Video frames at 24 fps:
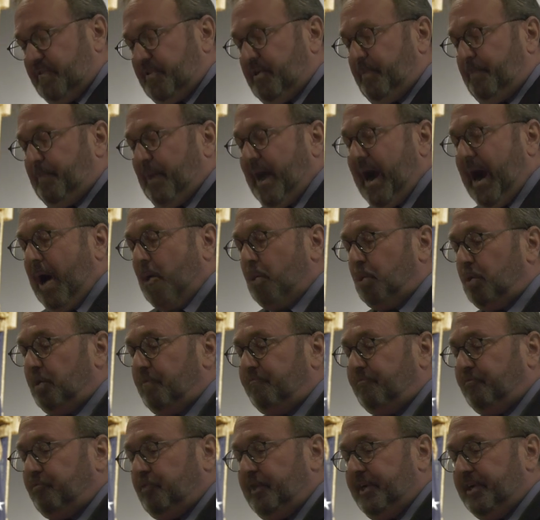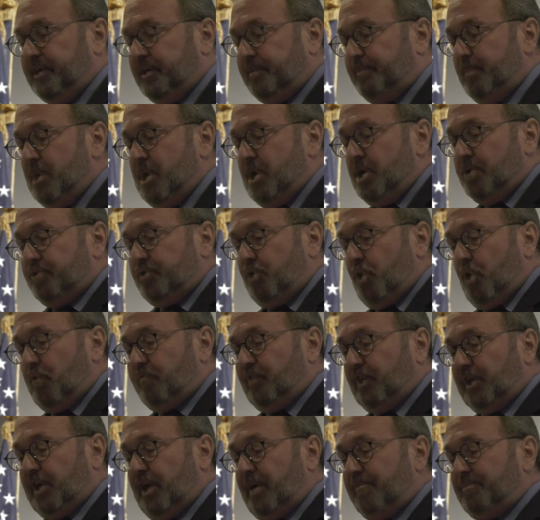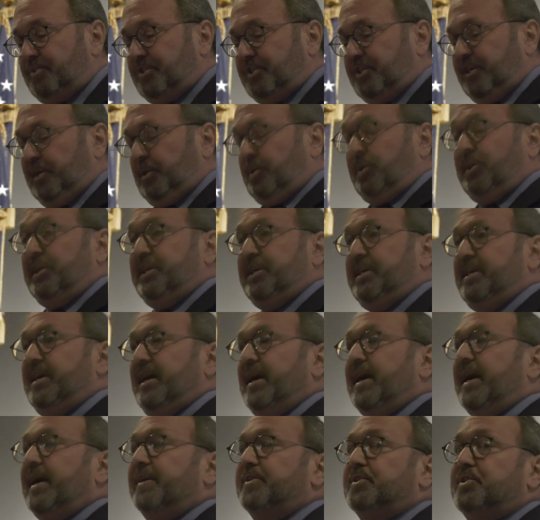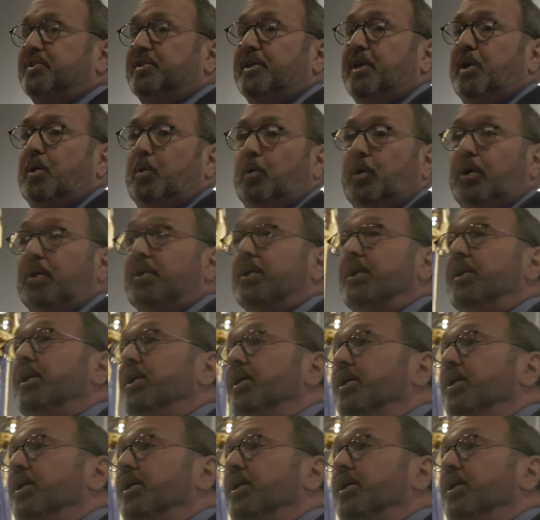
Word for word: The Power of Freedom to Overcome Tyranny and Terror.